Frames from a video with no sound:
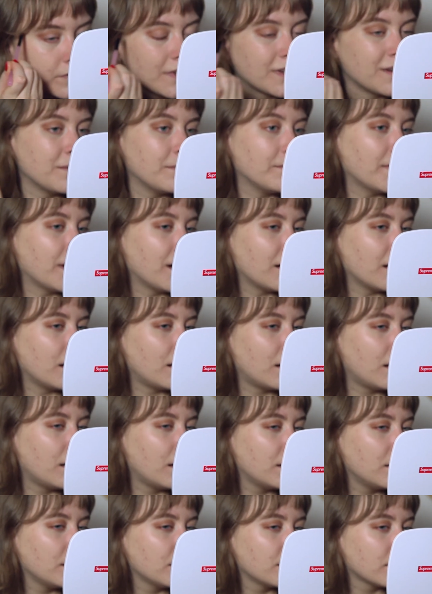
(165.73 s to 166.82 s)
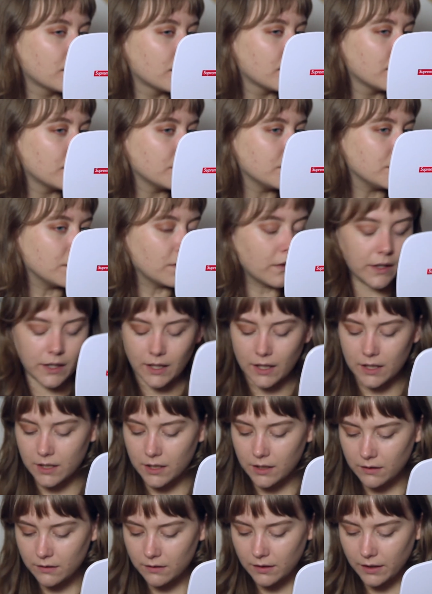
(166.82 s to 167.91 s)
I'm not gonna do like
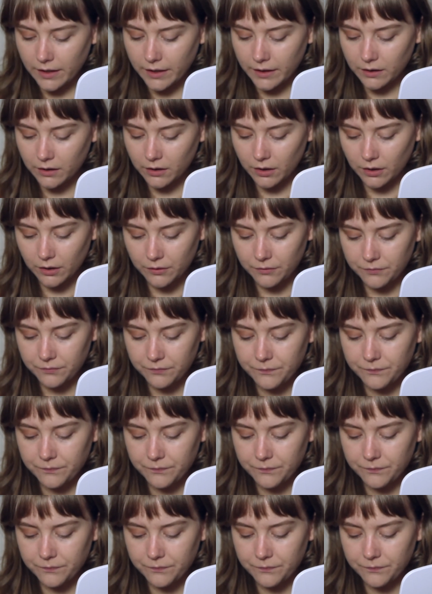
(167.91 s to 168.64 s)
any liner